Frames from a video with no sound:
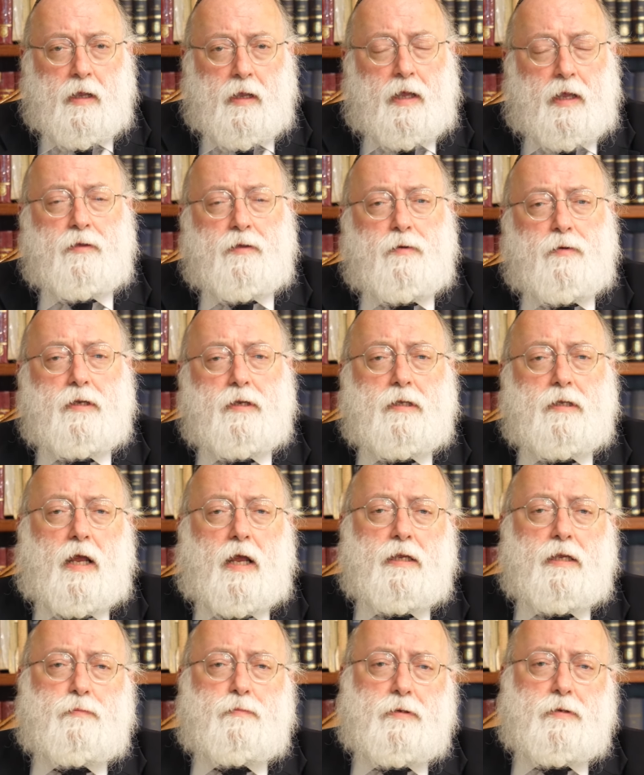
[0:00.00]
And the reason
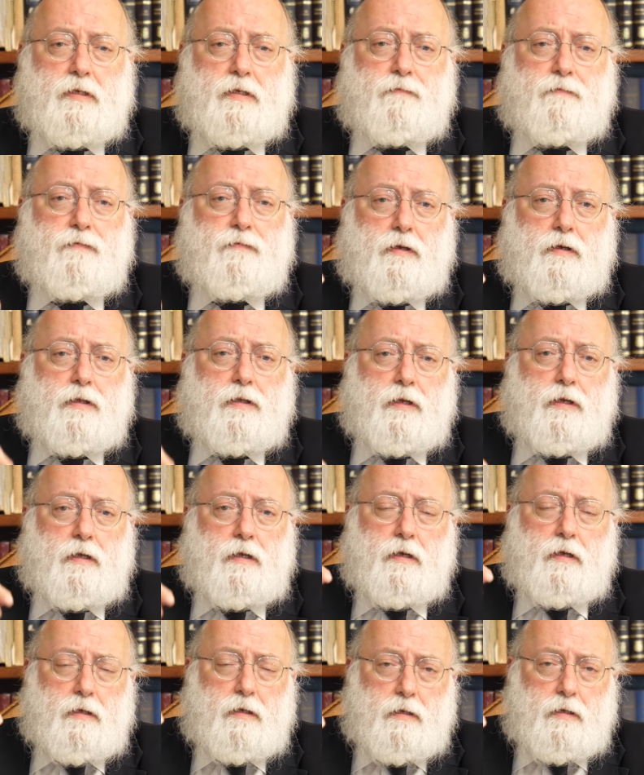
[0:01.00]
I
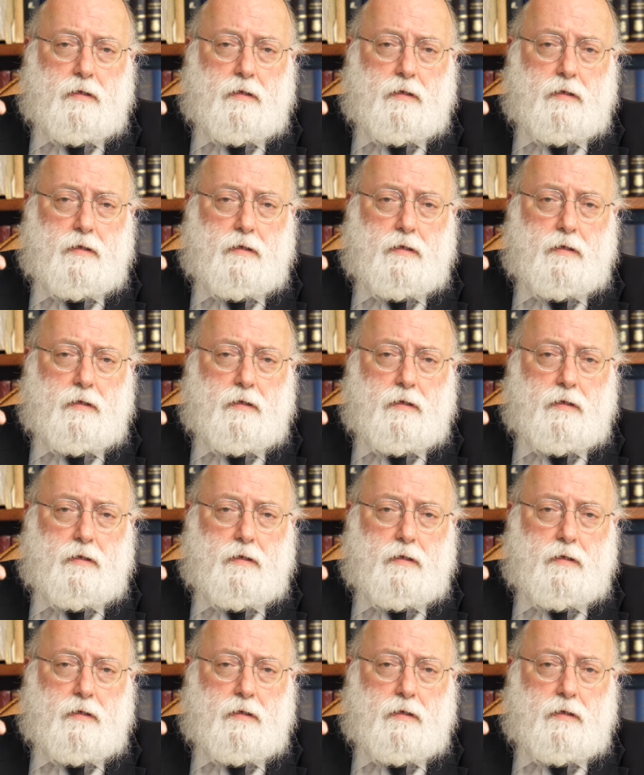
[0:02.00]
specifically